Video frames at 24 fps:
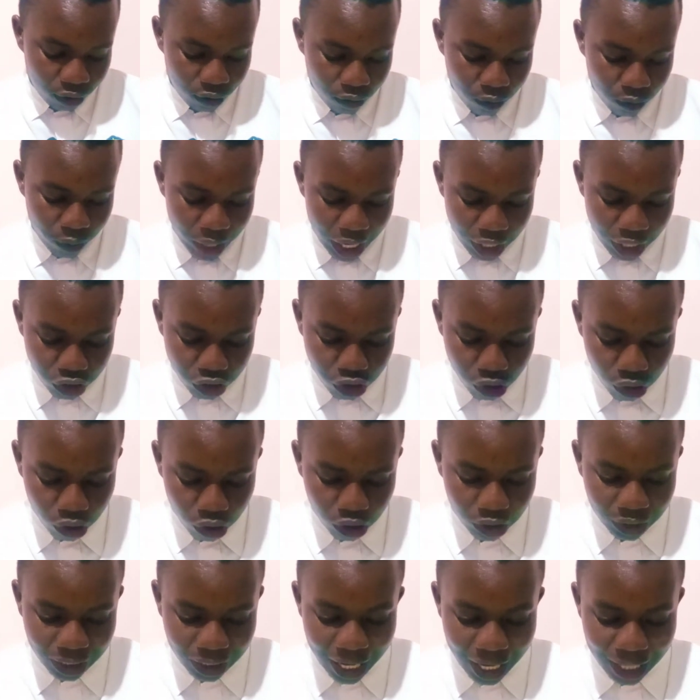we are
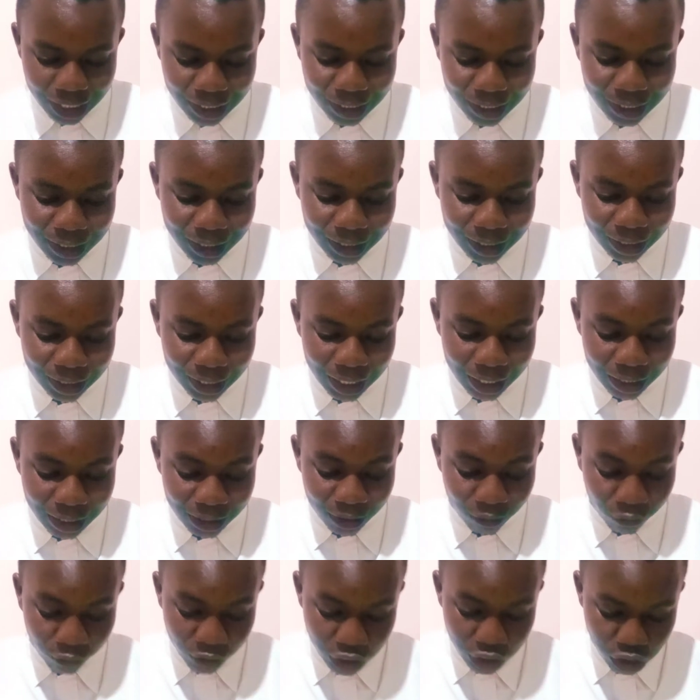told that the
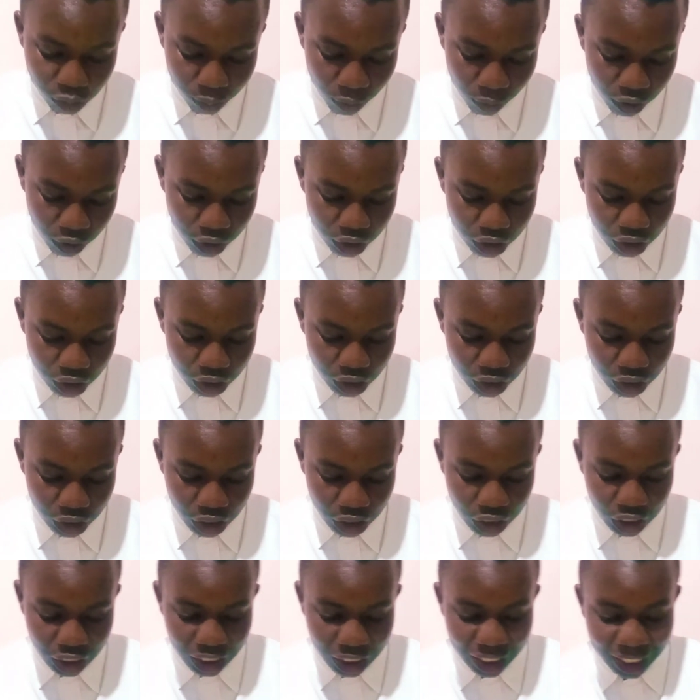fish pond
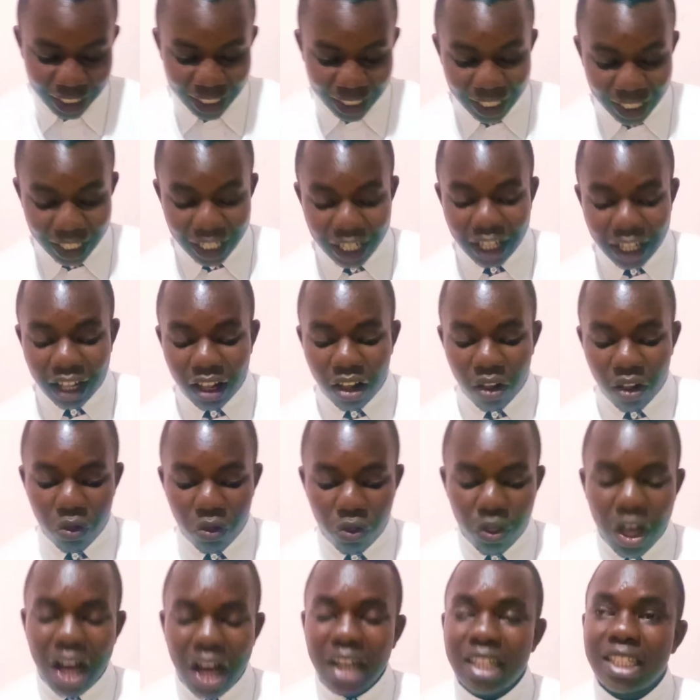
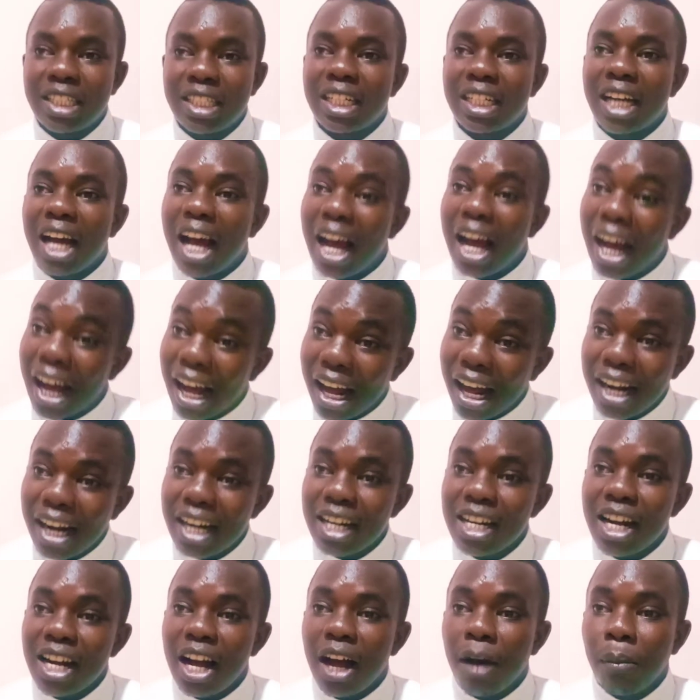that
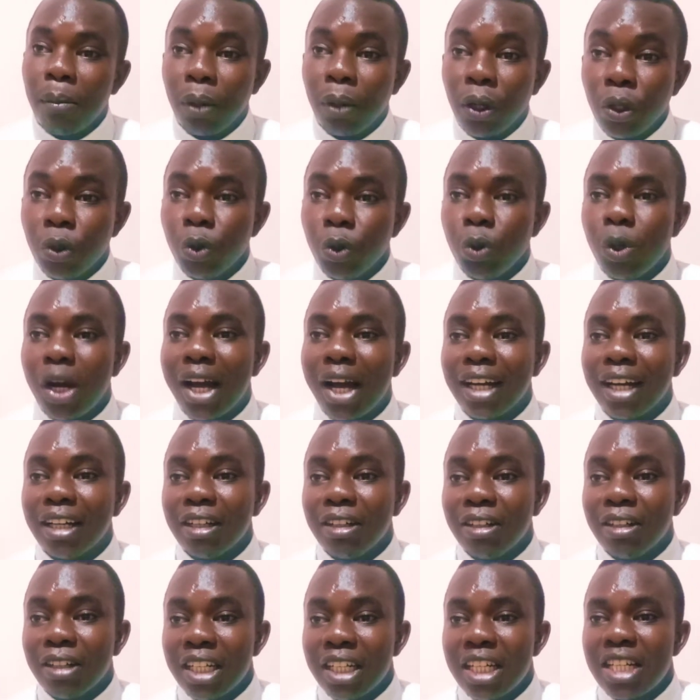had a blue and
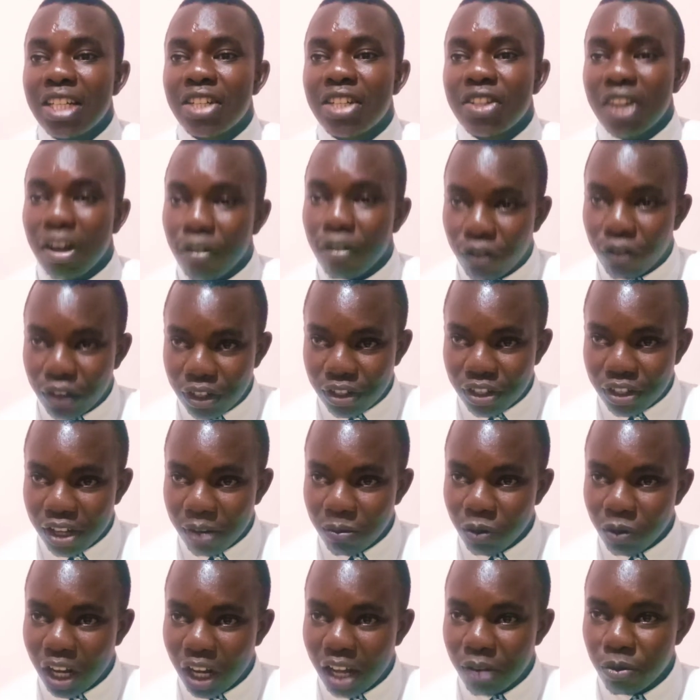green surface
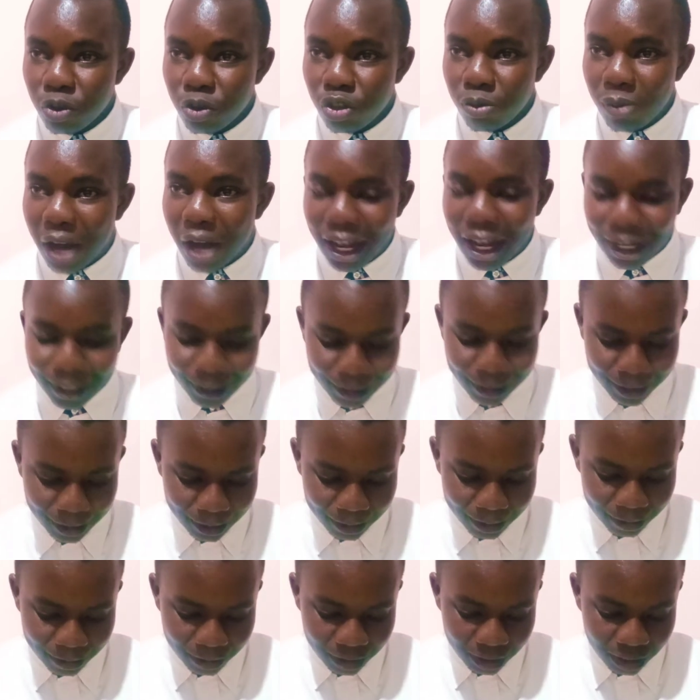sometimes back
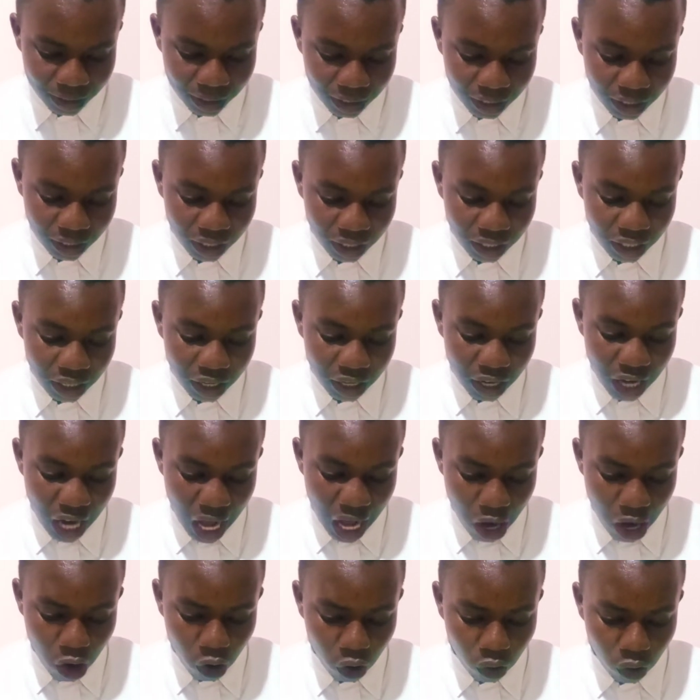
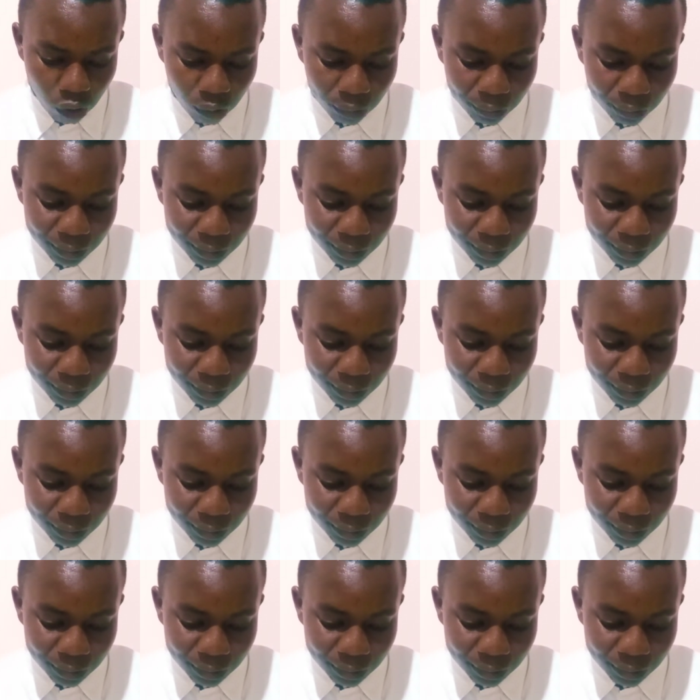now